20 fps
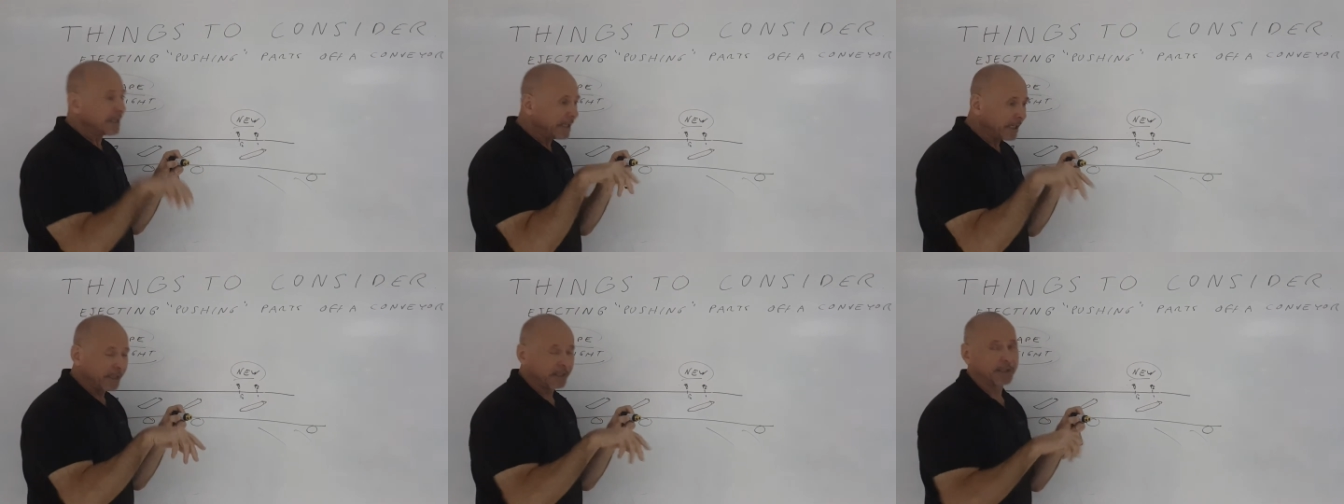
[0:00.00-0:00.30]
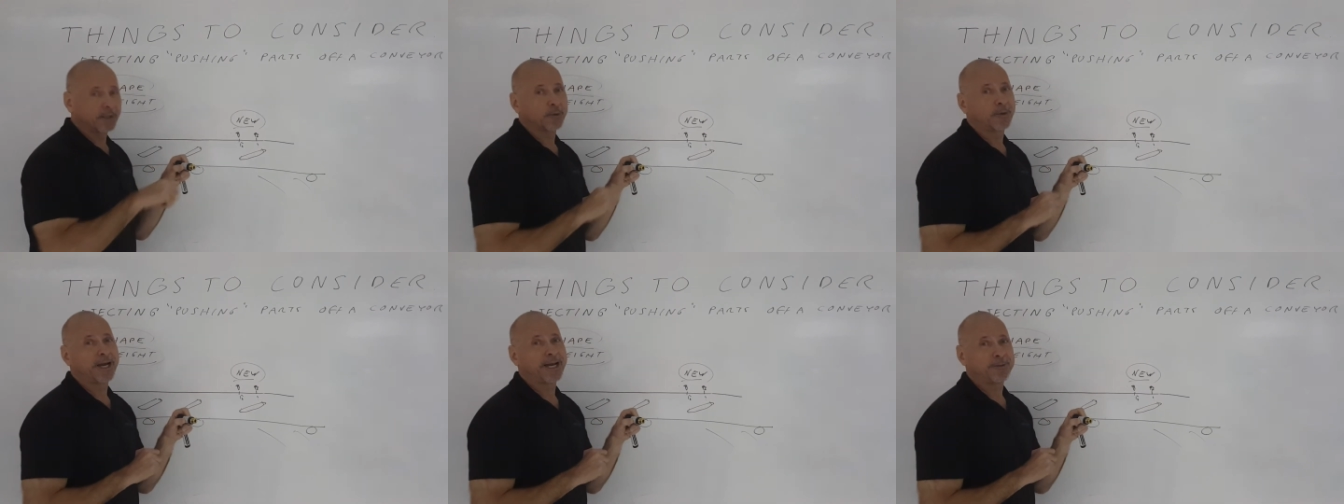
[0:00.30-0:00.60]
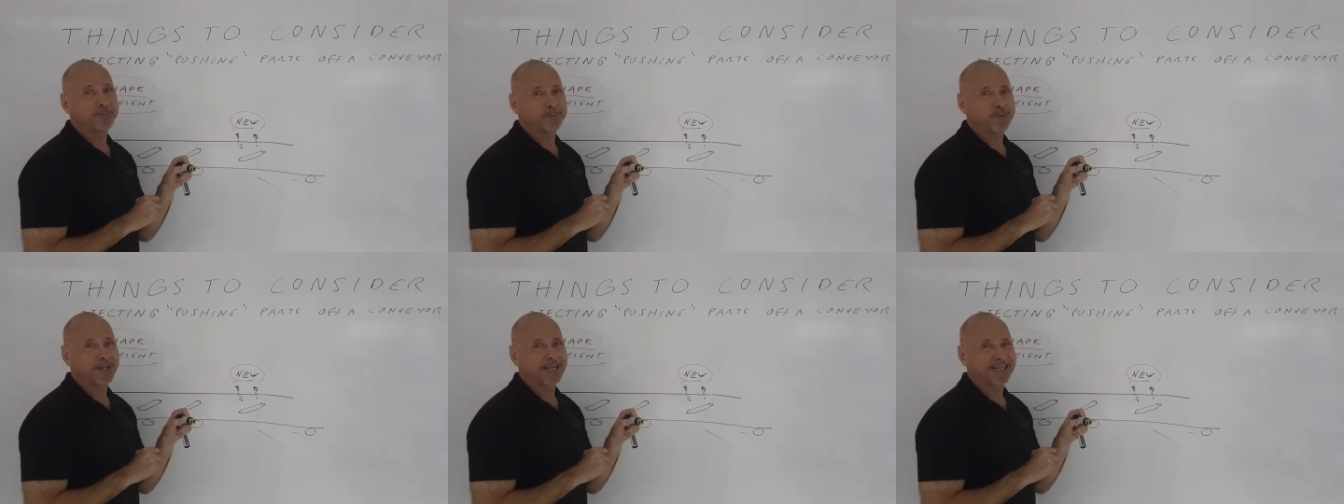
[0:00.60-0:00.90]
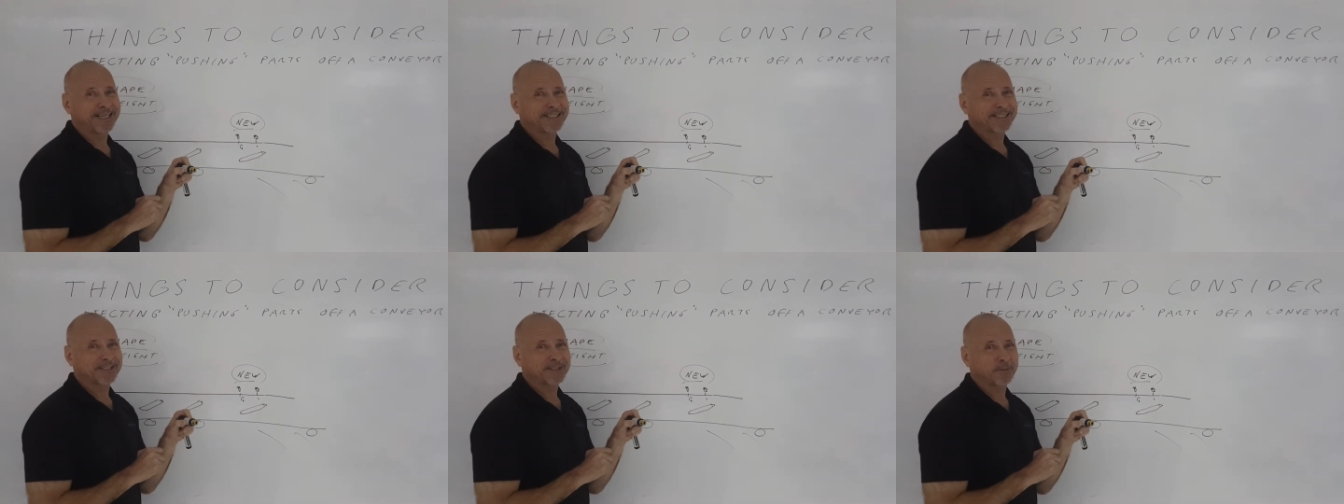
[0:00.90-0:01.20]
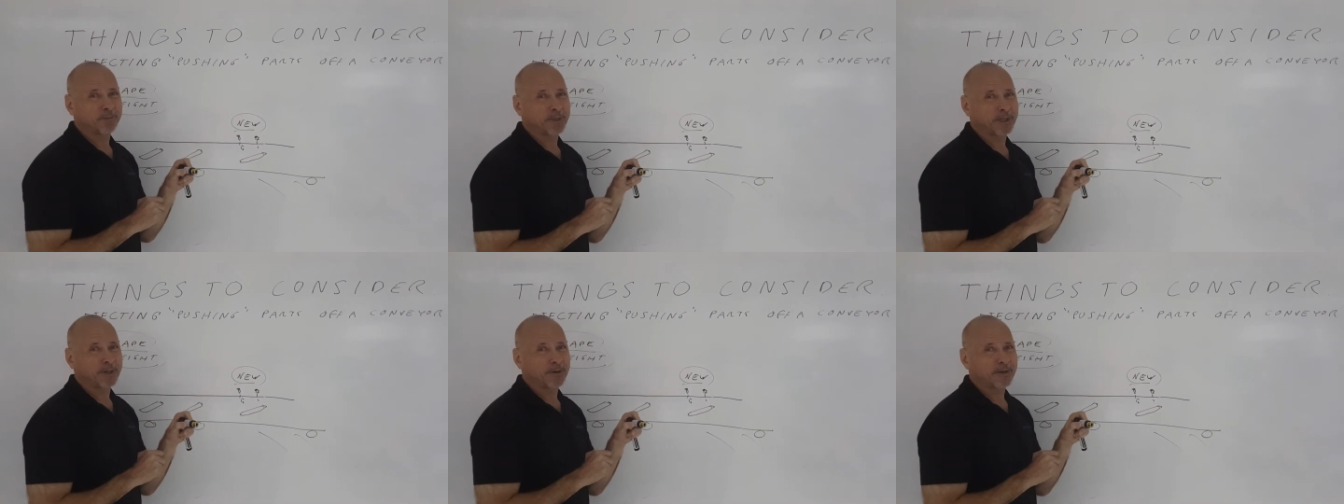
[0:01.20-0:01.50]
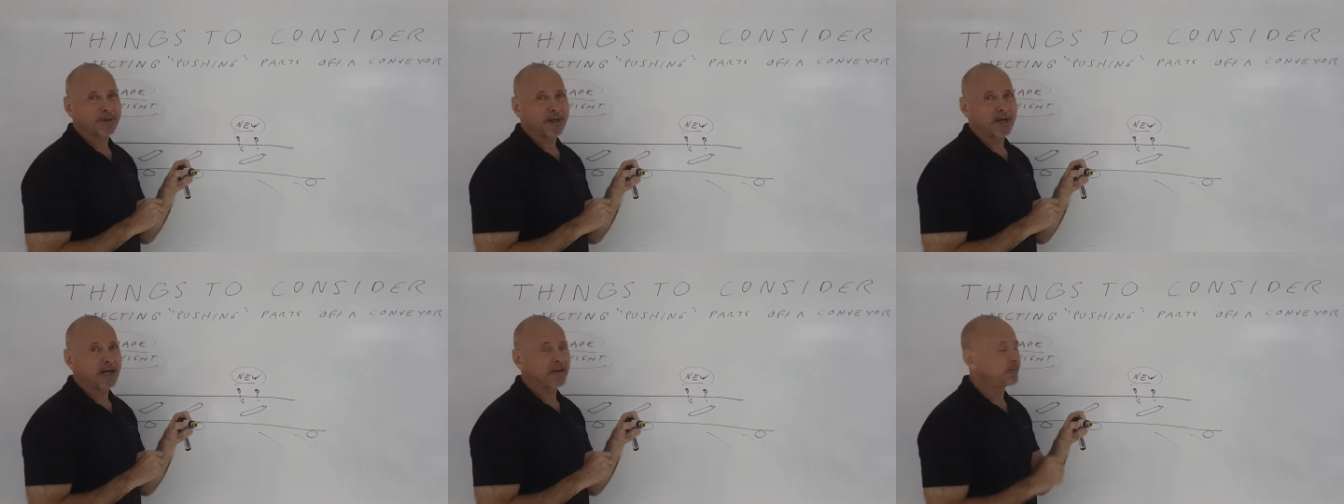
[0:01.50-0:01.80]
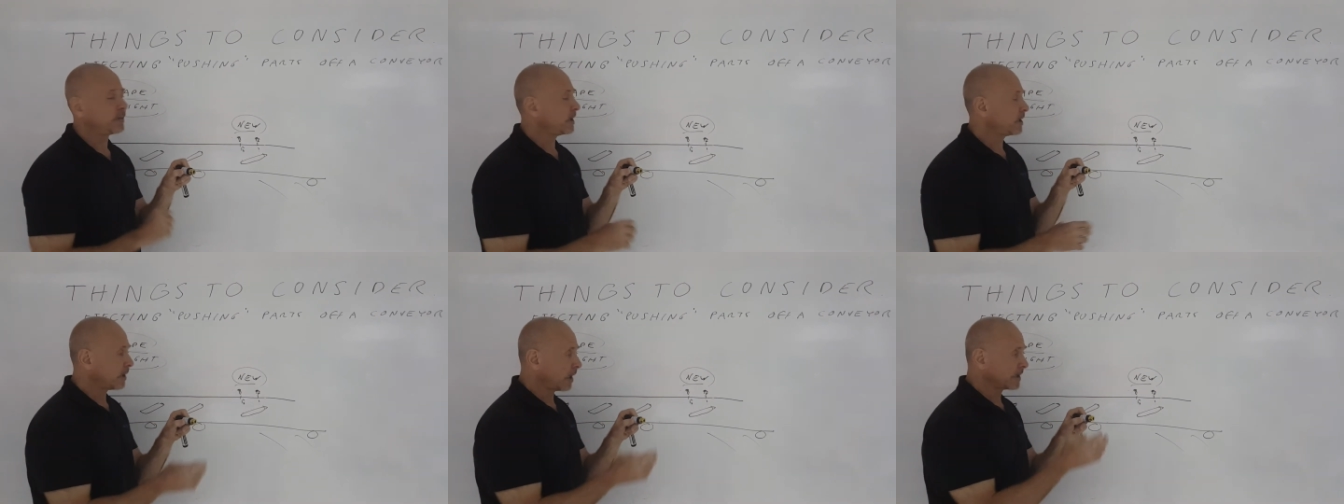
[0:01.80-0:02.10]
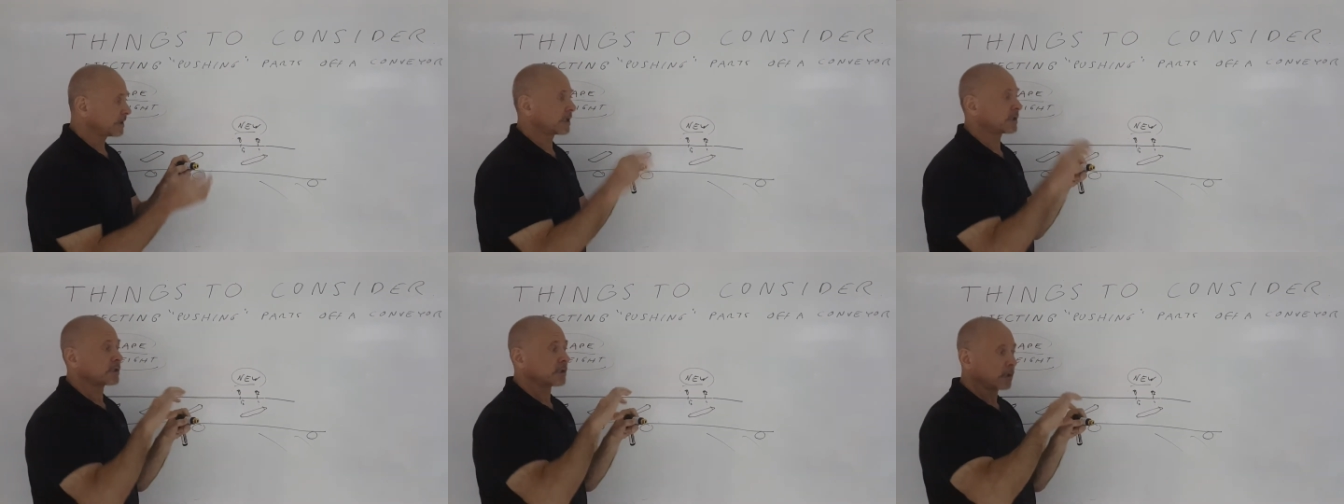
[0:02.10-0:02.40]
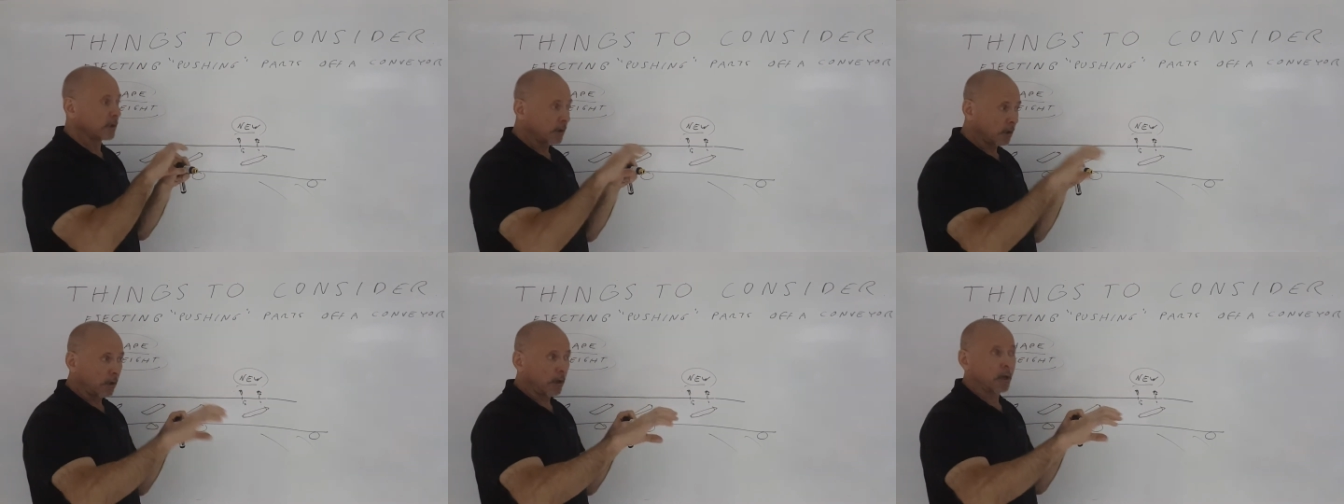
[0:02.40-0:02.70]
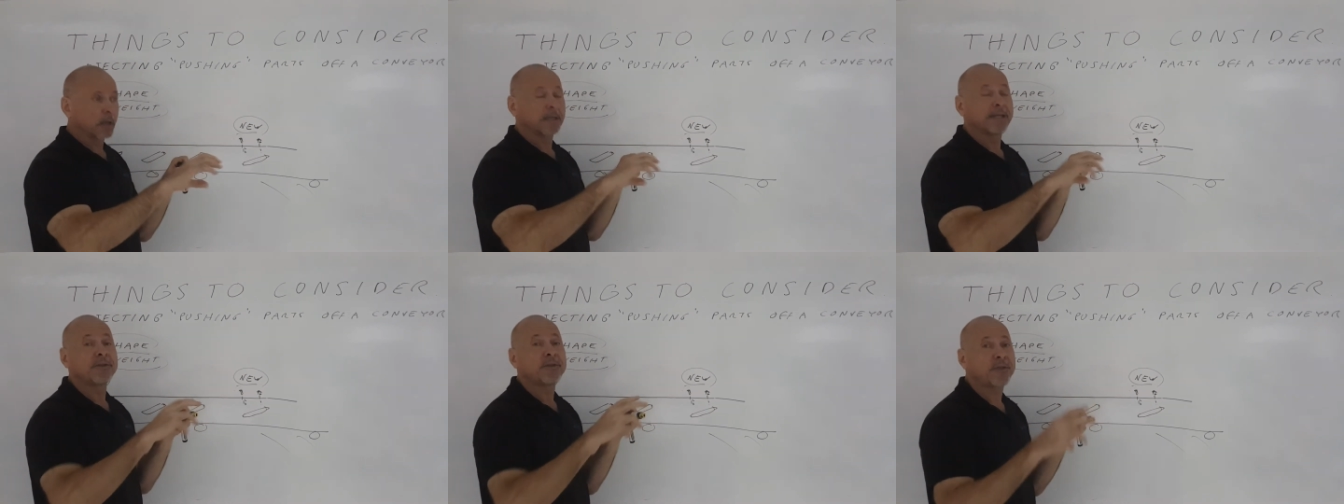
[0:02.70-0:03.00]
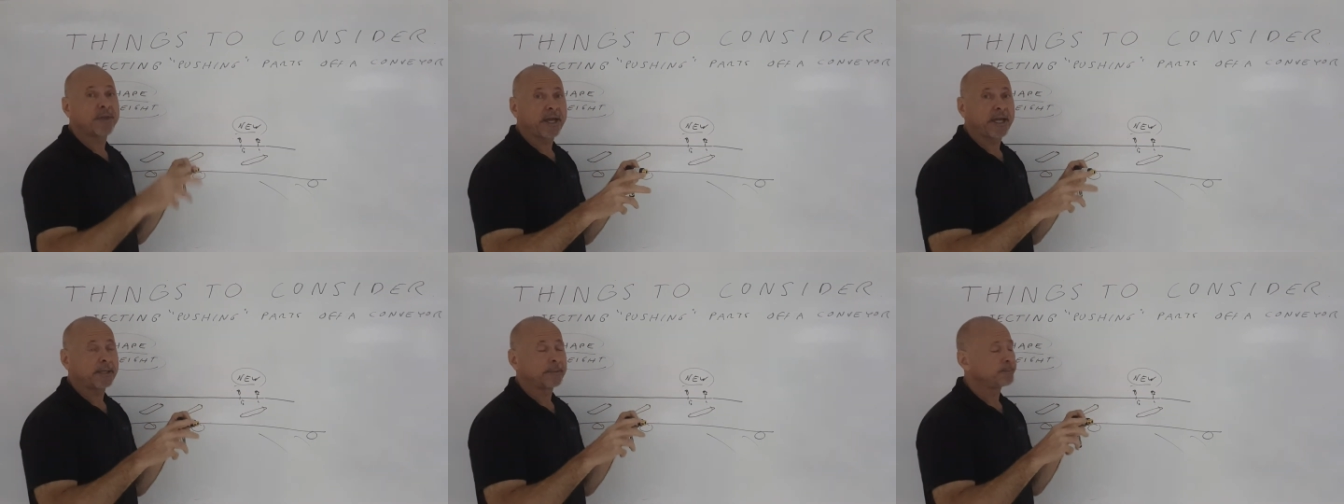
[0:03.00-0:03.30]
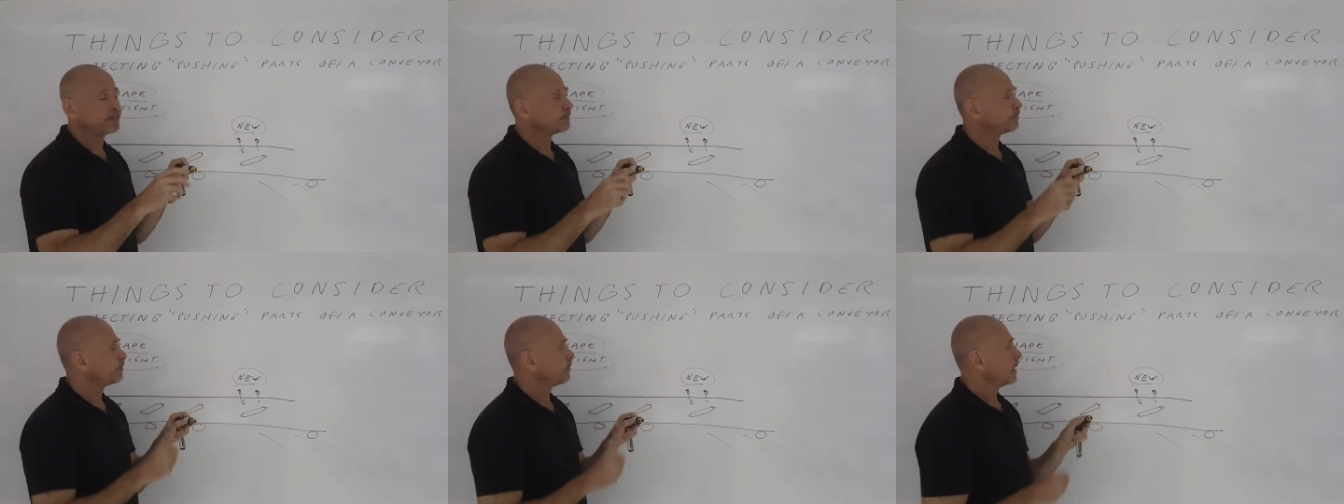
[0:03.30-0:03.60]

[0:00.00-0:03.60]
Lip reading: in the right place to blow it off because it's long and thin.